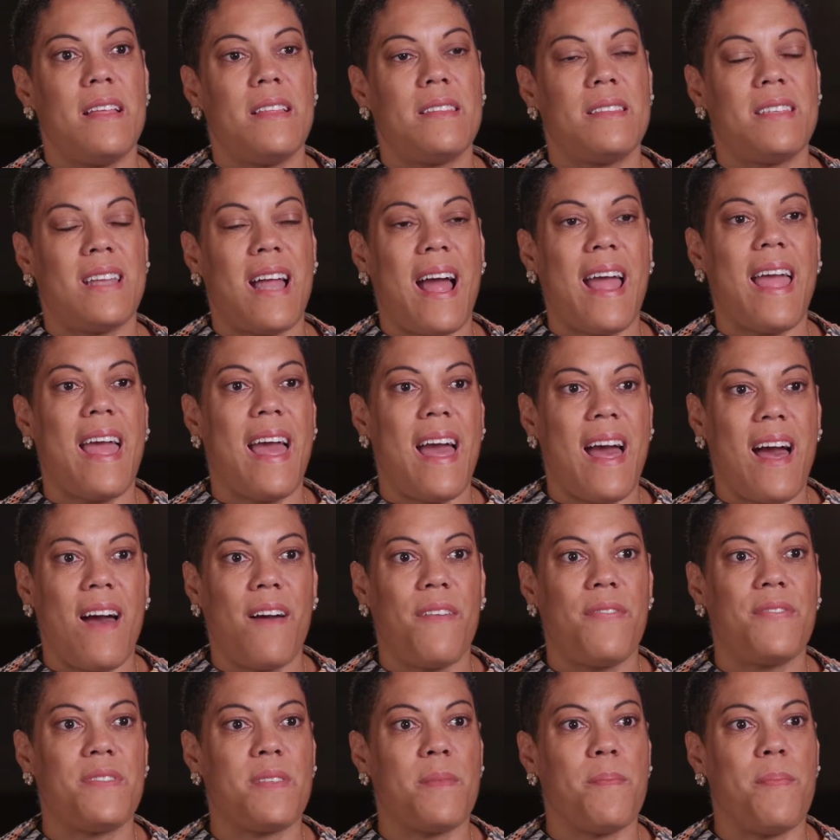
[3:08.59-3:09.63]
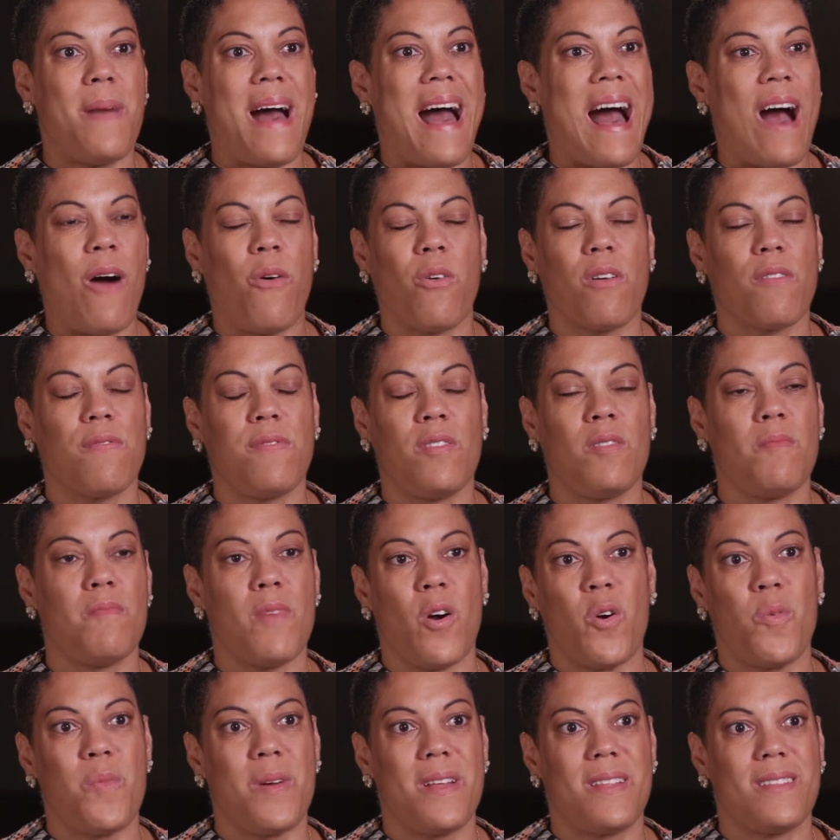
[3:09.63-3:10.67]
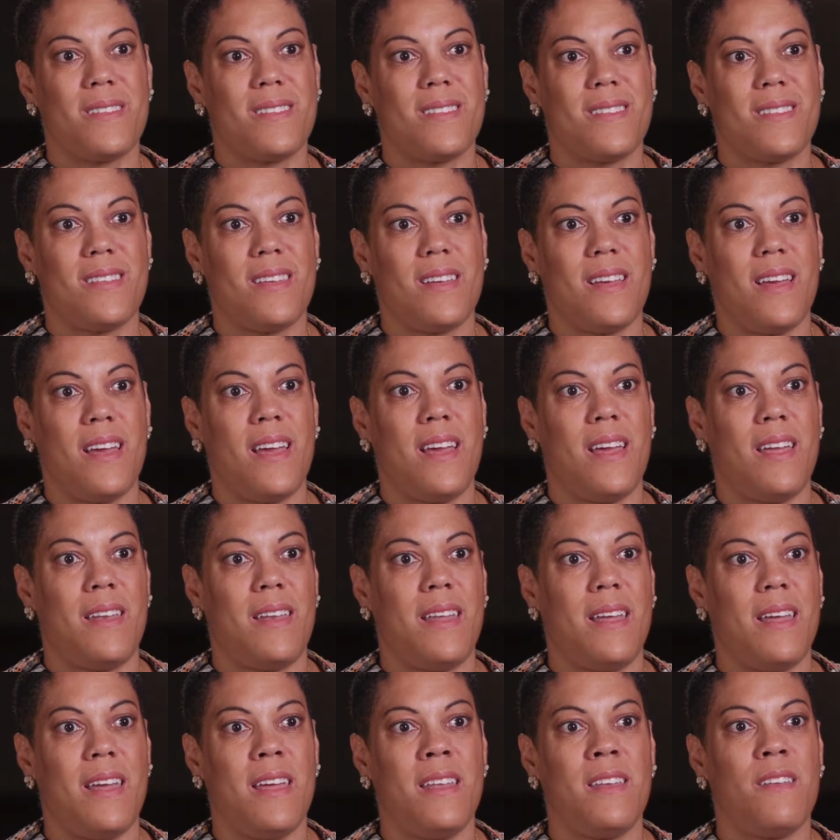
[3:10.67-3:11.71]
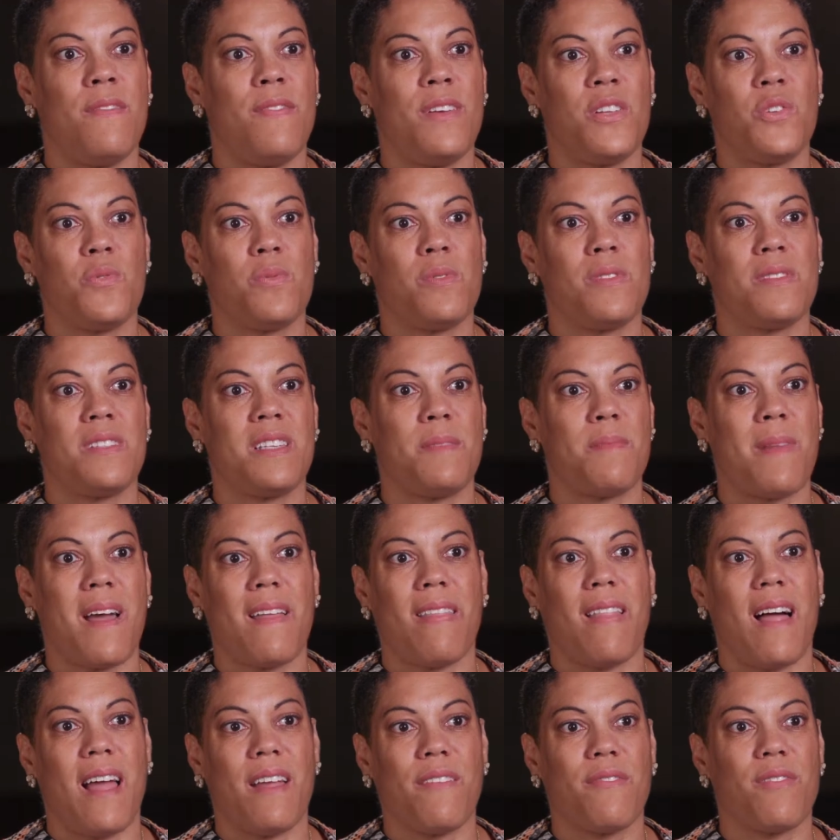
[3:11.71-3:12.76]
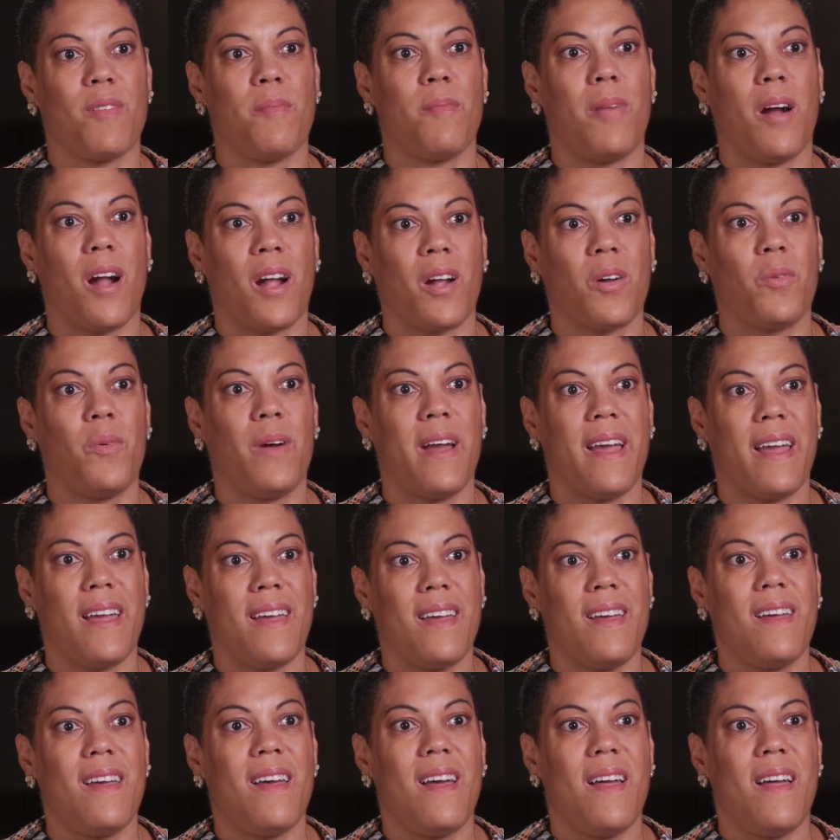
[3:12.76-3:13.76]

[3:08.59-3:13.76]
Did I have some powerful moments and individuals in my life from Parkway